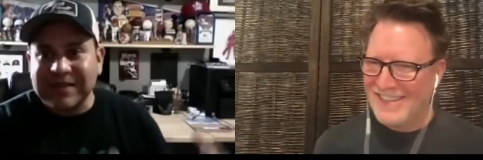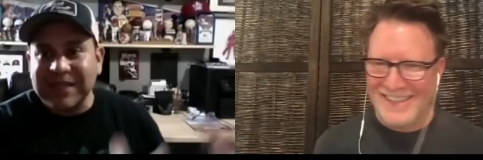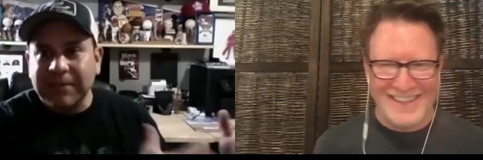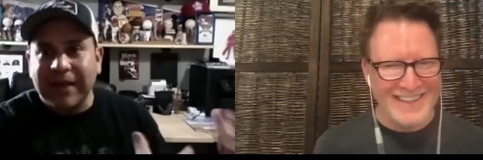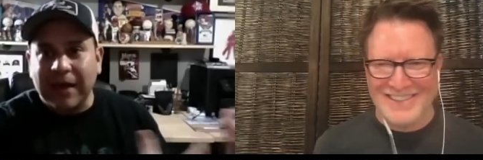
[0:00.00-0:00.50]
Speaker 1: him
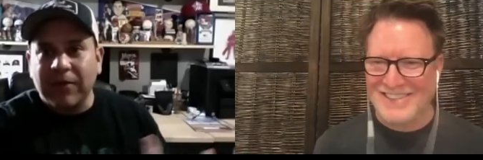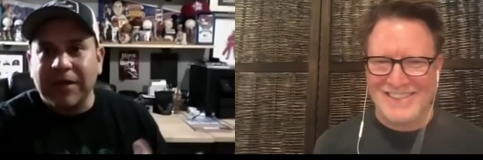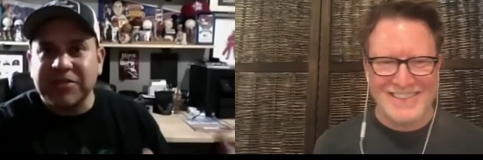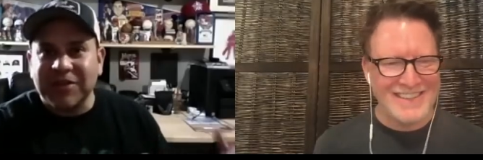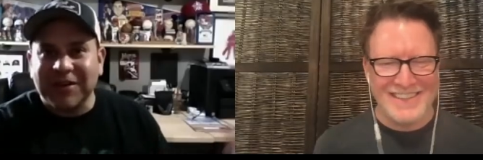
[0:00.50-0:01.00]
like at a it's...
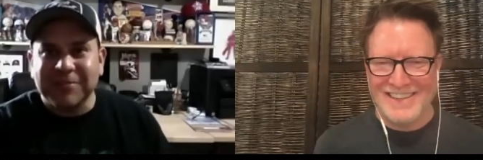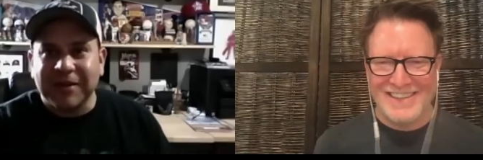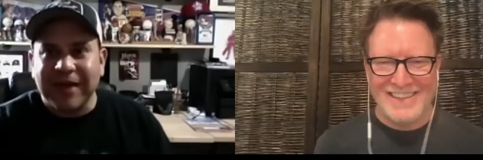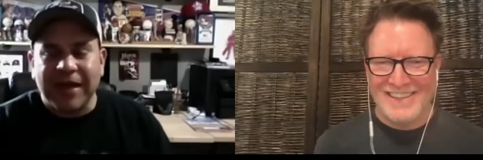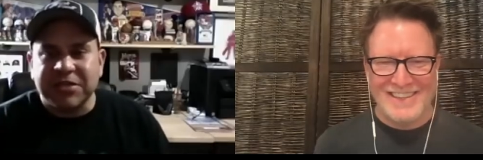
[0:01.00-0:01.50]
restaurant or something like
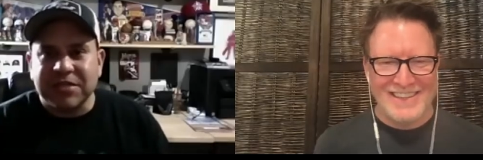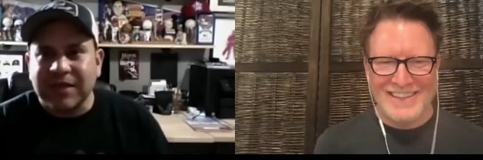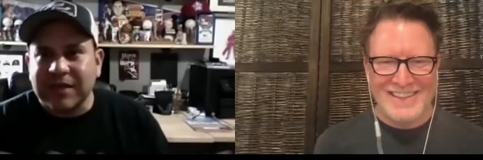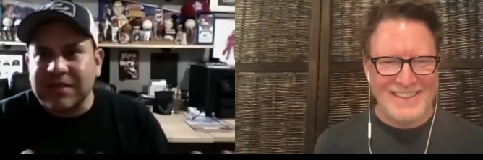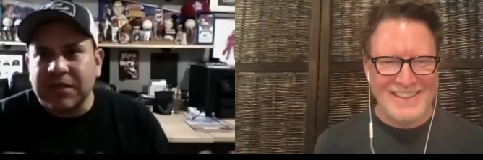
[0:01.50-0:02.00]
that, it's just
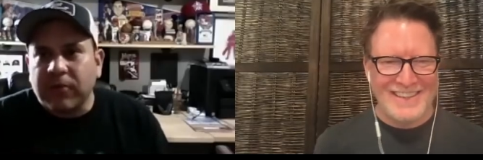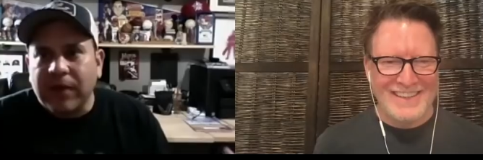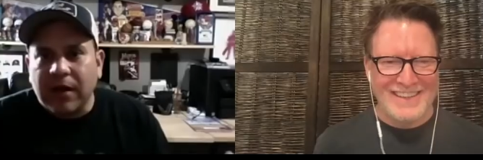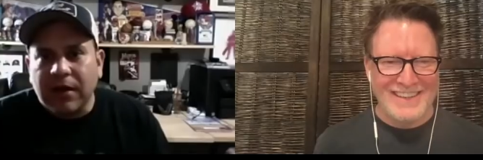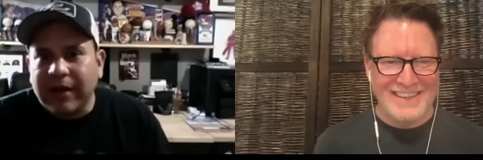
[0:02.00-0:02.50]
like seeing a
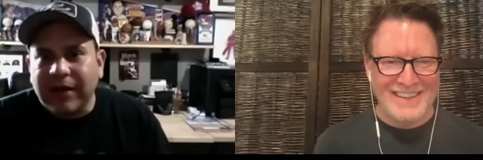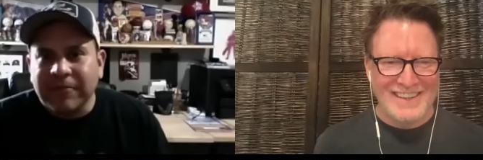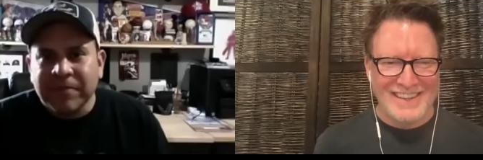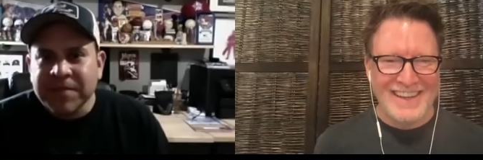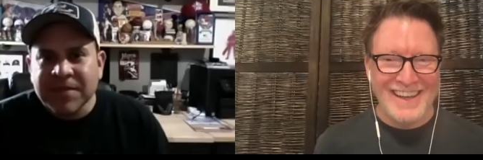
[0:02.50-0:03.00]
rare like
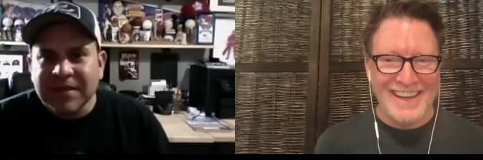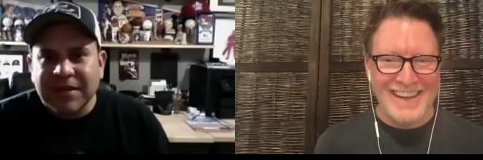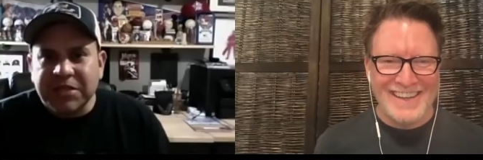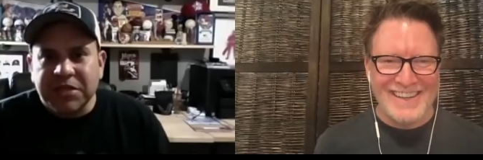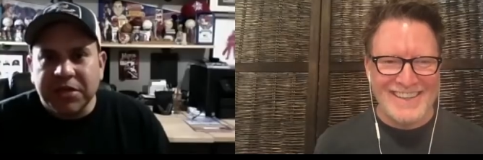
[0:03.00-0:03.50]

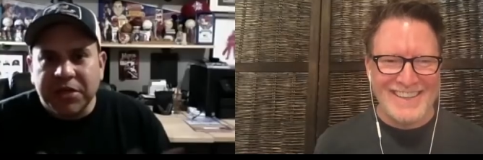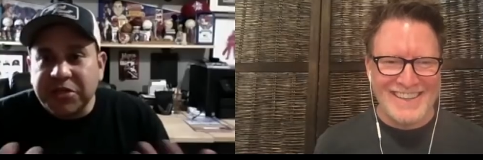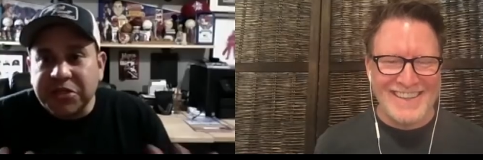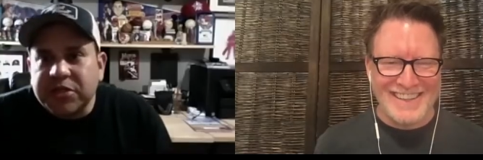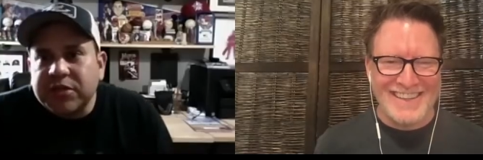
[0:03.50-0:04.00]
yeah, you're
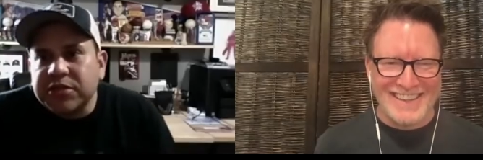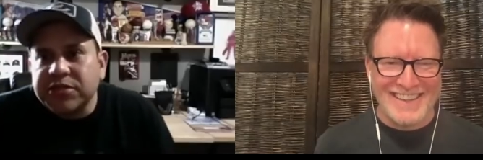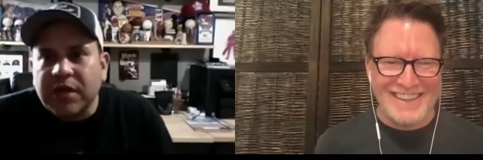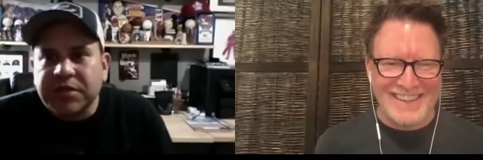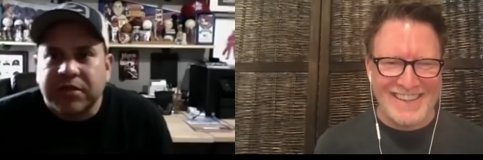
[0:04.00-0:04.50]
just you're, you're
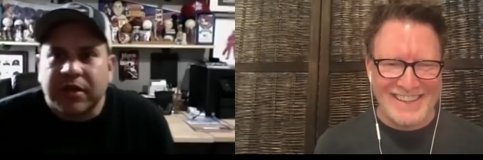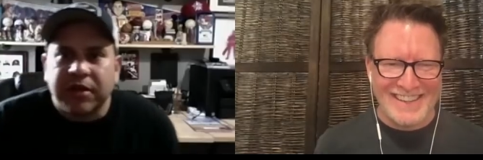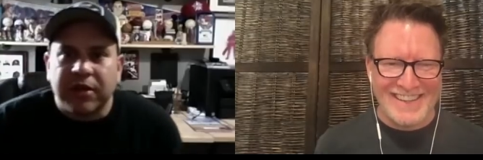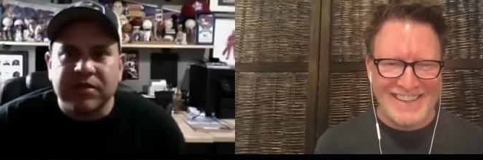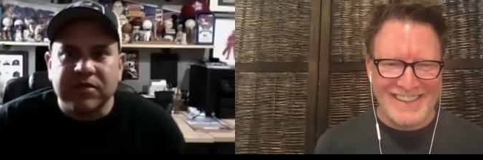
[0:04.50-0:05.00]
starstruck. You
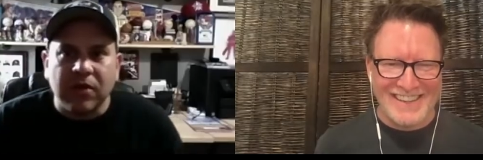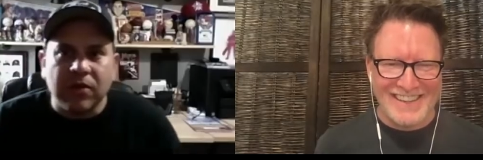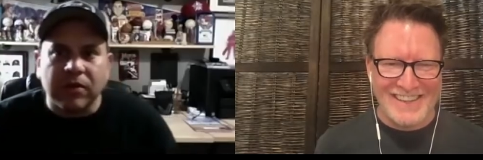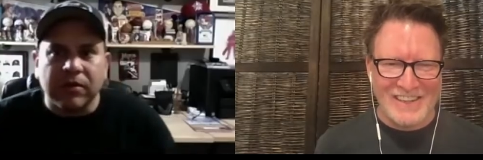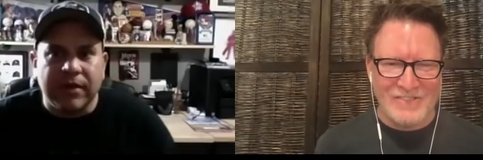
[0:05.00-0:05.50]
know, it's Stone
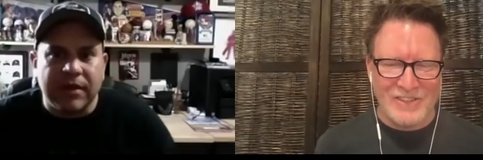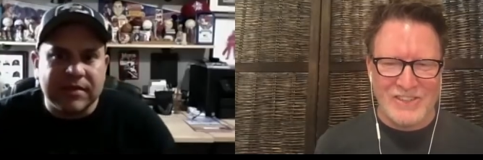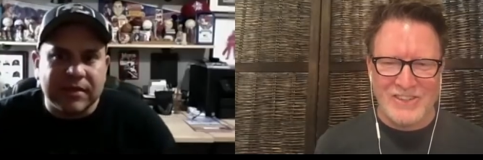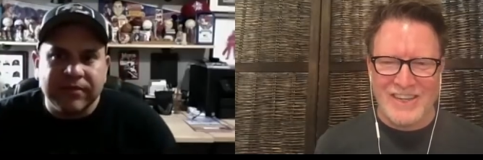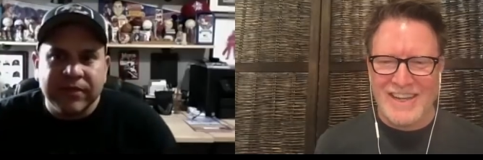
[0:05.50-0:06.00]
Cold. I mean, for a,
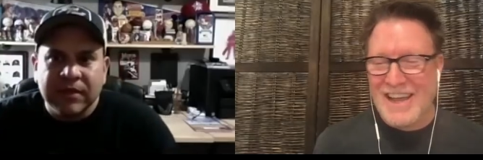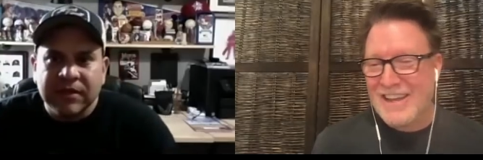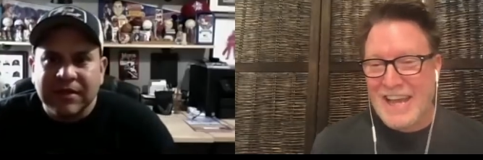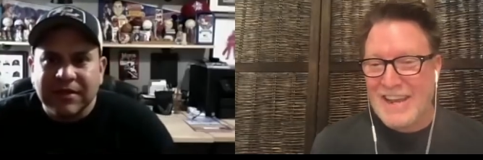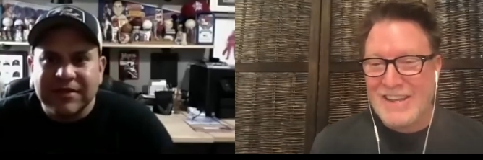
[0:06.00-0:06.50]
sure. Yeah,
Speaker 2: yeah.
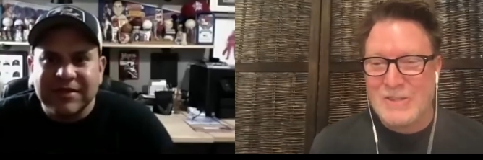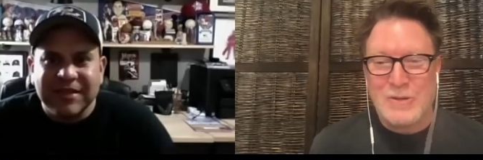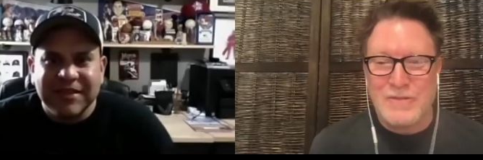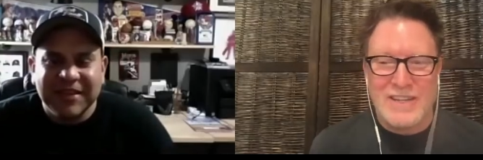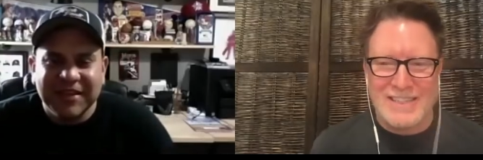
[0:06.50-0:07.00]
And, and it's
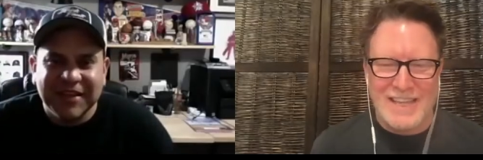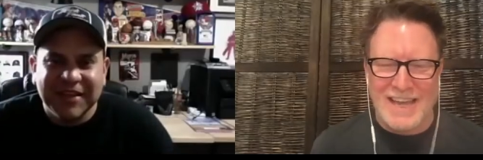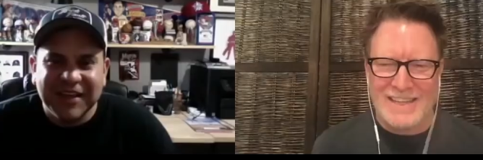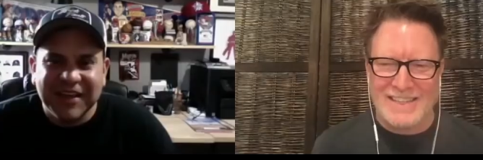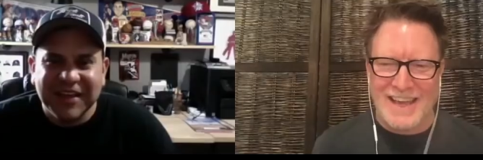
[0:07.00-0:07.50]
what's funny is,
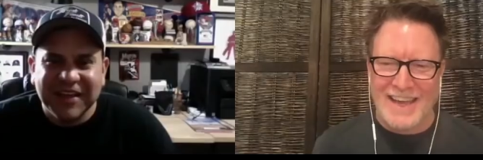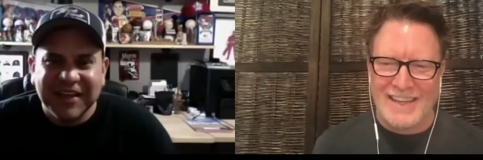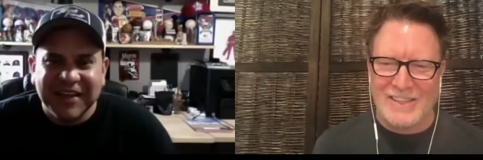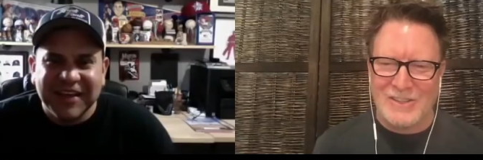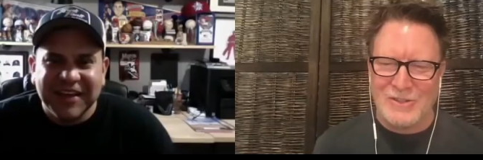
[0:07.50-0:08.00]
is
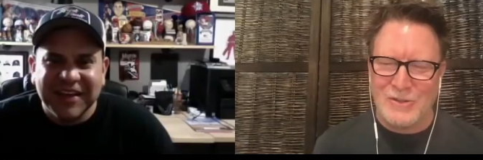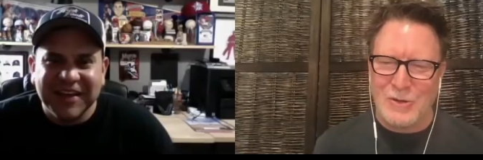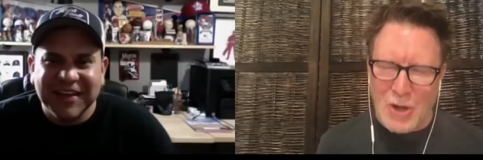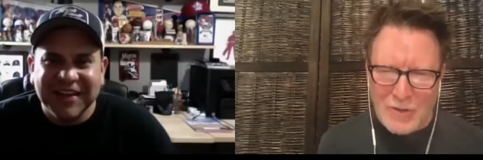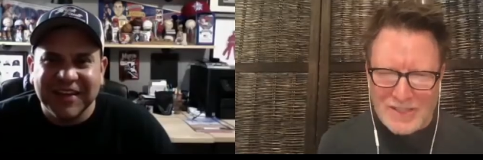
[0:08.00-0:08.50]
I
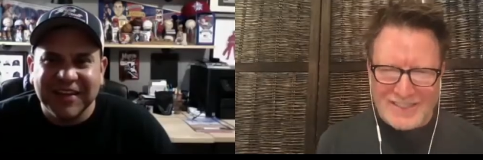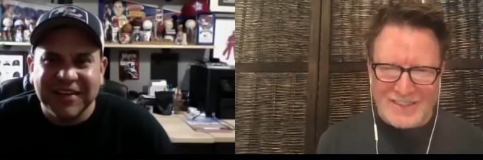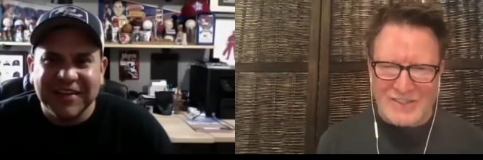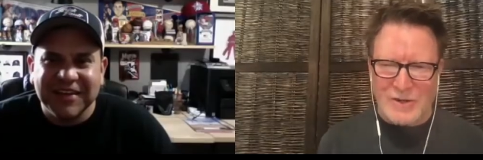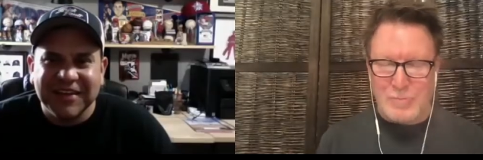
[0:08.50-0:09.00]
don't always get
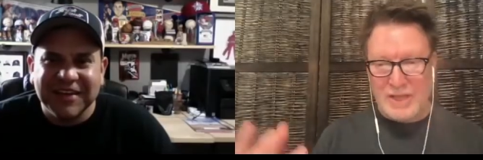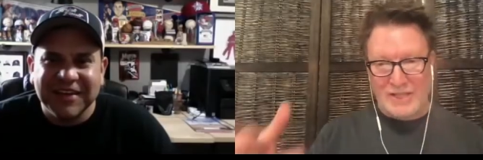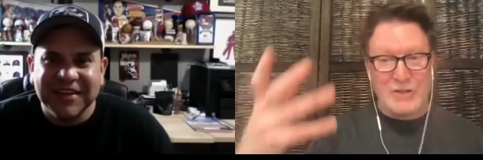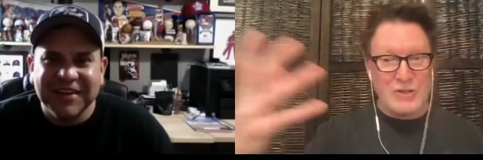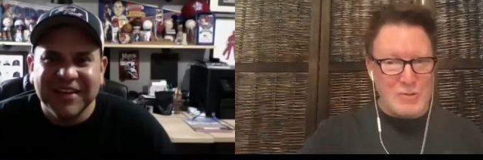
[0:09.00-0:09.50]
starstruck, but
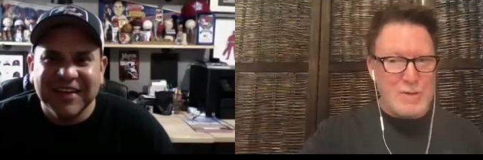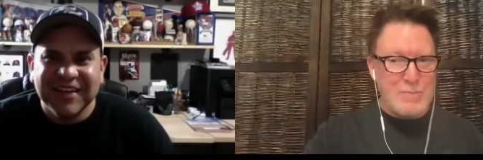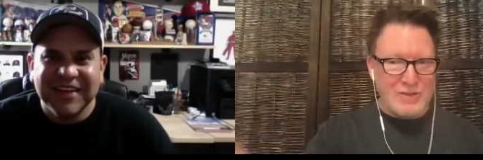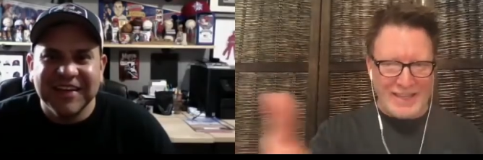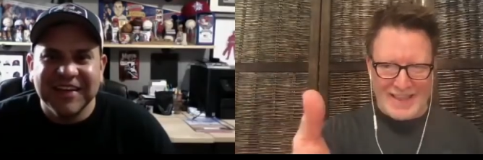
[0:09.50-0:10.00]
like there's certain
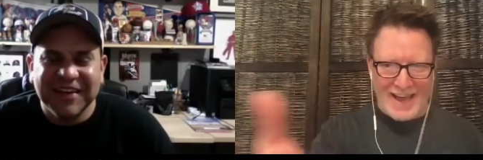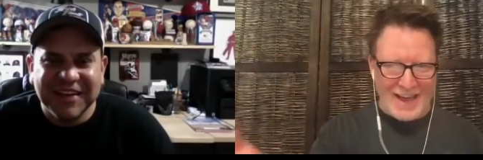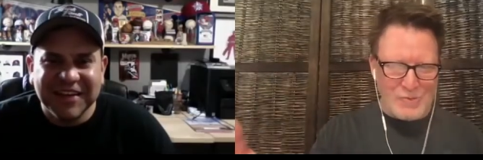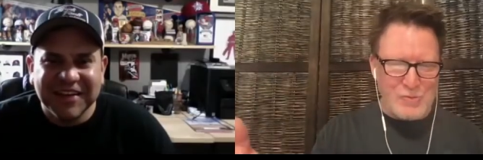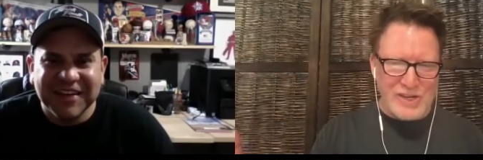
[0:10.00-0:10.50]
people like that.
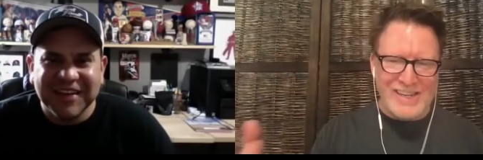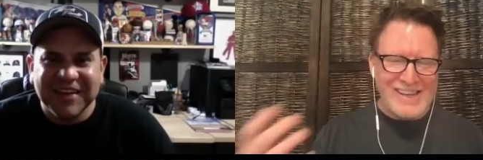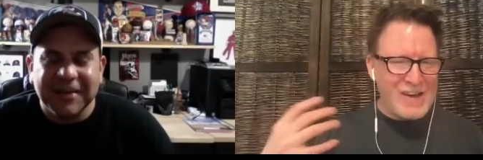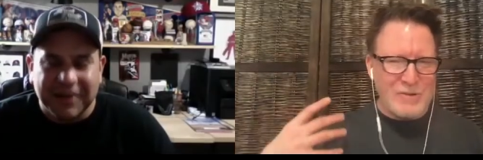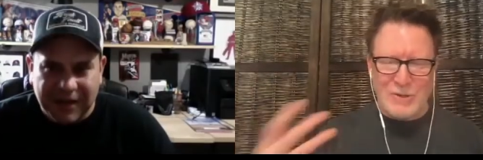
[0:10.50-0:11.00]
I would,
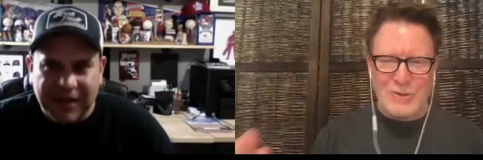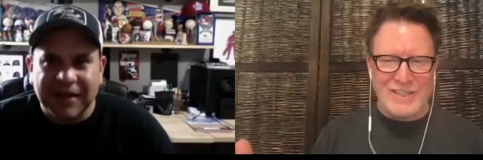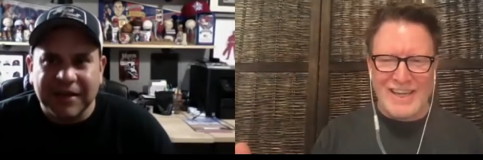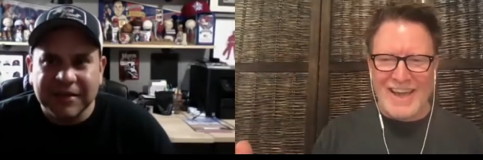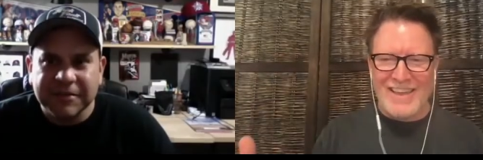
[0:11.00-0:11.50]
I would
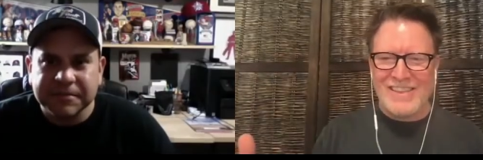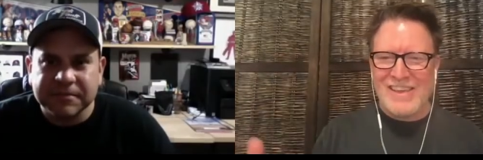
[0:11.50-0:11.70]
totally. Yeah. And